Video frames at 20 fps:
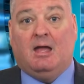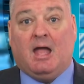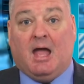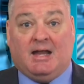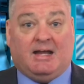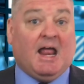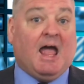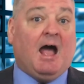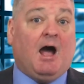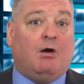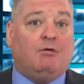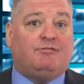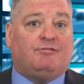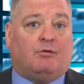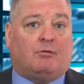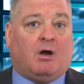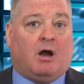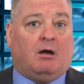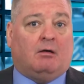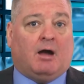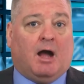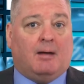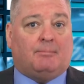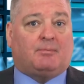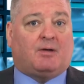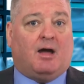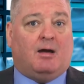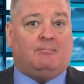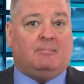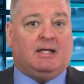And now for our
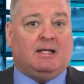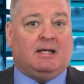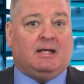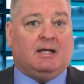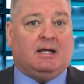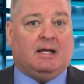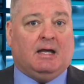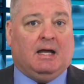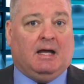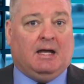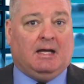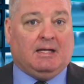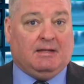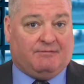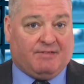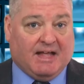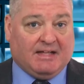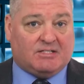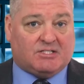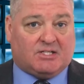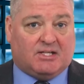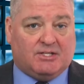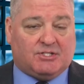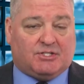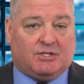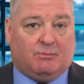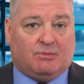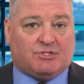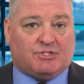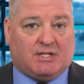upcoming events
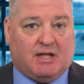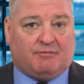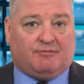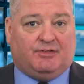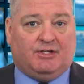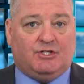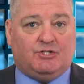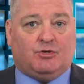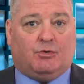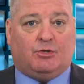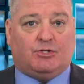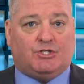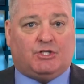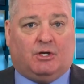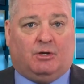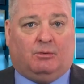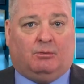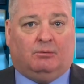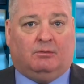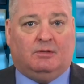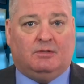listing with Stephanie Giorgio.